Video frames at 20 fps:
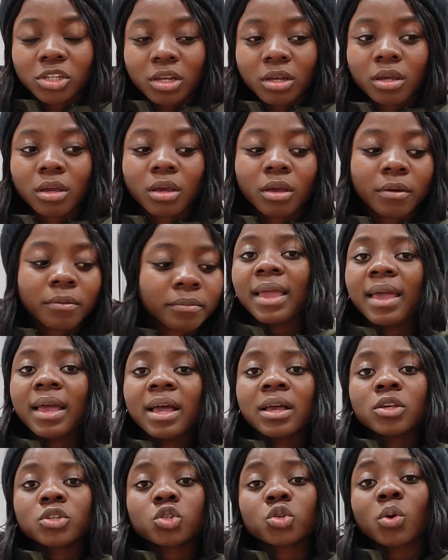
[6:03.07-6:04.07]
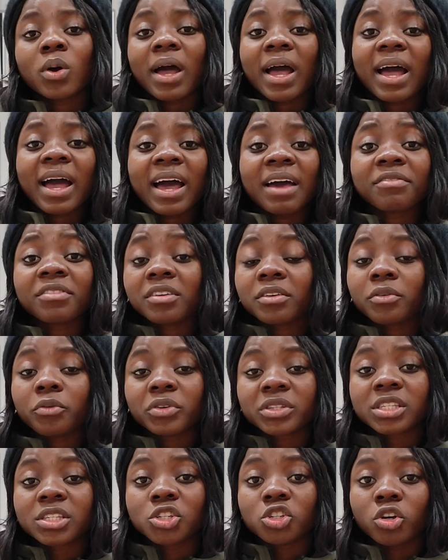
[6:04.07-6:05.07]
check. So having
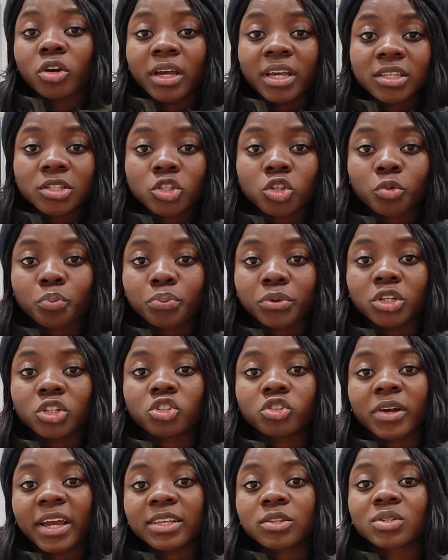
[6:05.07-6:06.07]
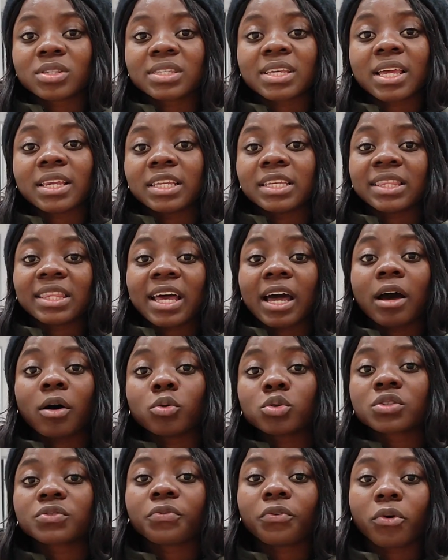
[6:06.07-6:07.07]
written your SOP, try to send it
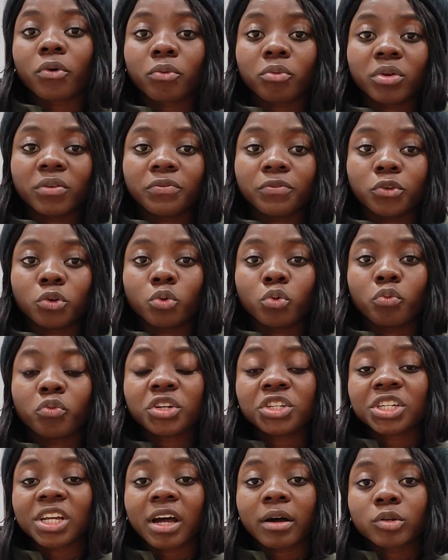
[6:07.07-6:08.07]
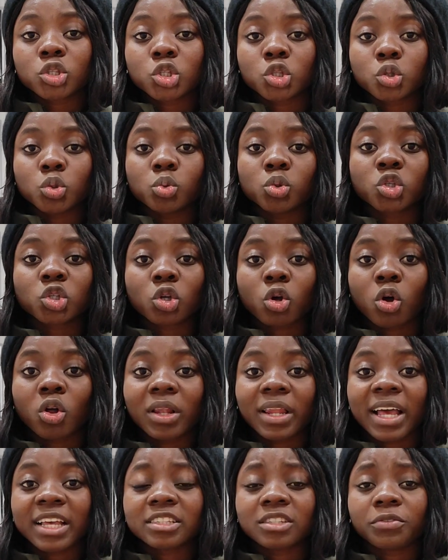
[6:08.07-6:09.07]
out for review. Reach out to
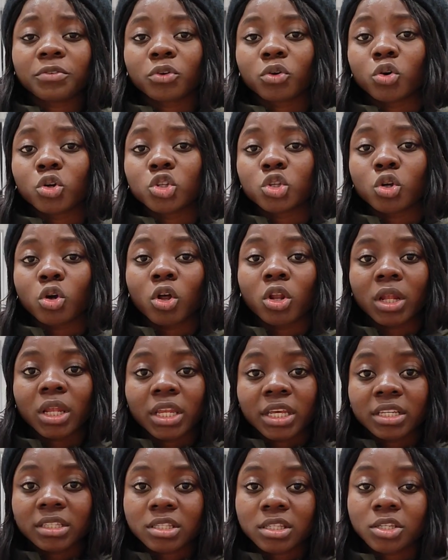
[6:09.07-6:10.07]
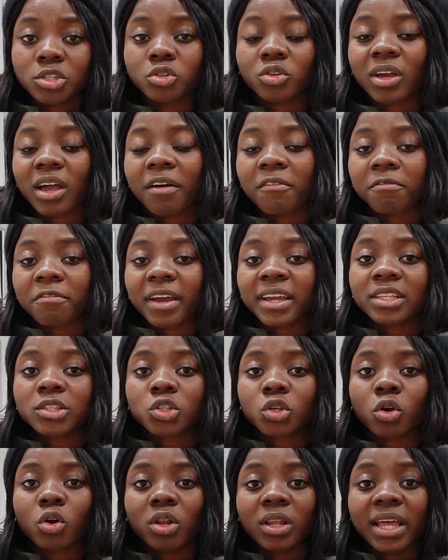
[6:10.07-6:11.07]
scholars. If you go on LinkedIn, you can find
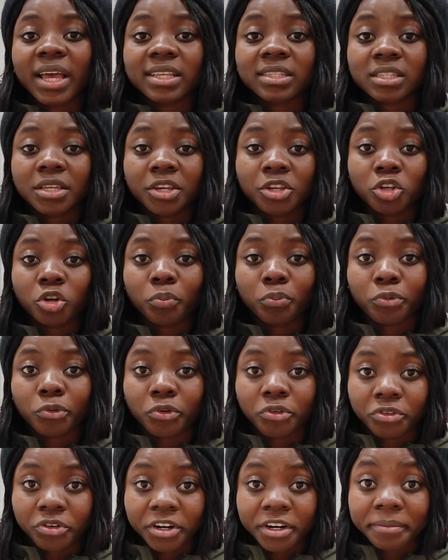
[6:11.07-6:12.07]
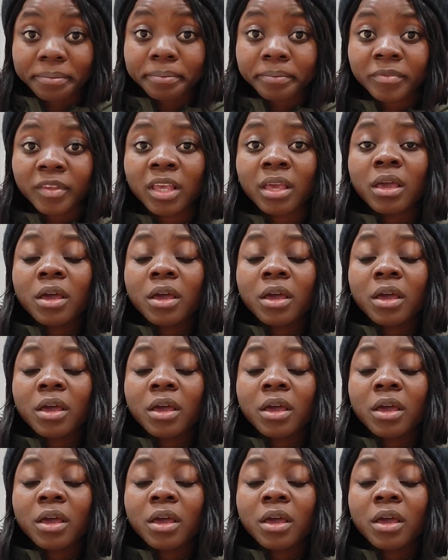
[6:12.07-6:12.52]
scholars in your program.